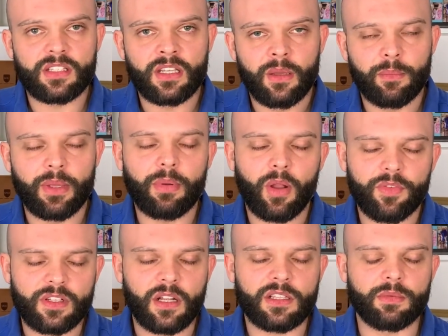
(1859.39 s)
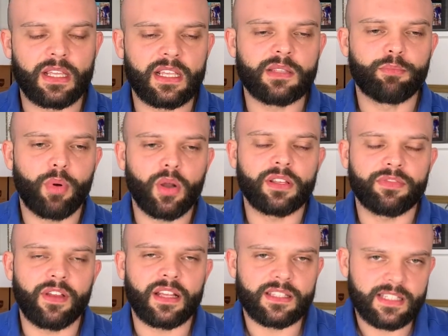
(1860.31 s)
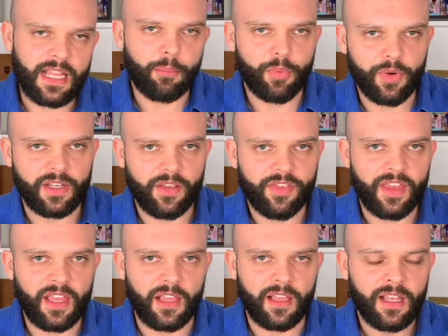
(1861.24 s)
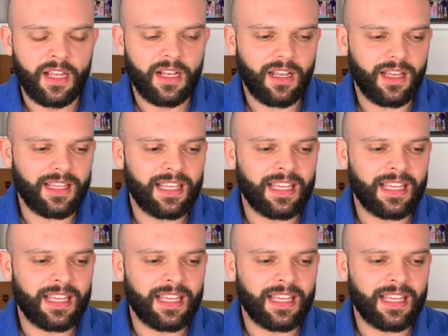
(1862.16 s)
people often ask me, is body fat set point a thing? Like,